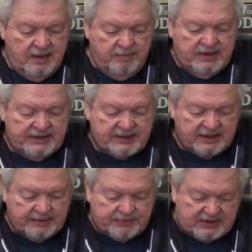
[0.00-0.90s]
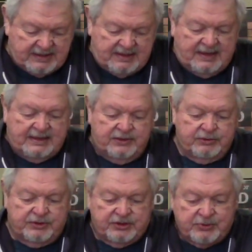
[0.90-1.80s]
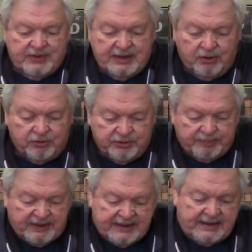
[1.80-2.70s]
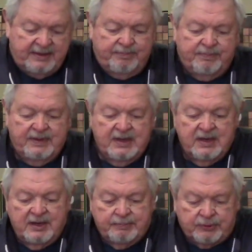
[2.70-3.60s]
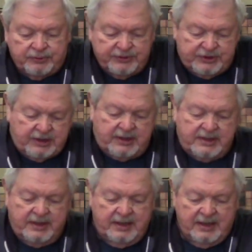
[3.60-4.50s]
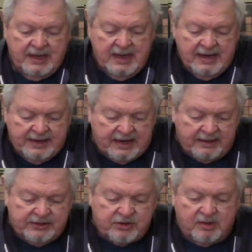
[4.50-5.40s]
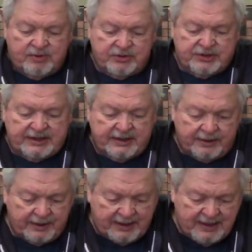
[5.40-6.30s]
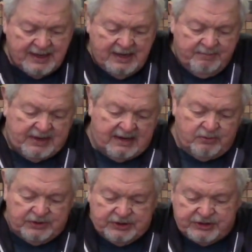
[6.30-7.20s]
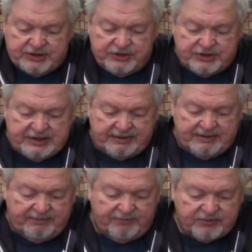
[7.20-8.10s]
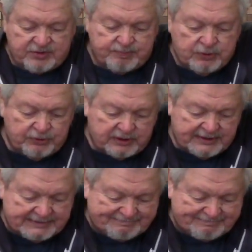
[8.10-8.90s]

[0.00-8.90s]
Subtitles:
many times I can do it this way, hold the blank, pull the chuck. Now it's almost there, but I want this to sit smoothly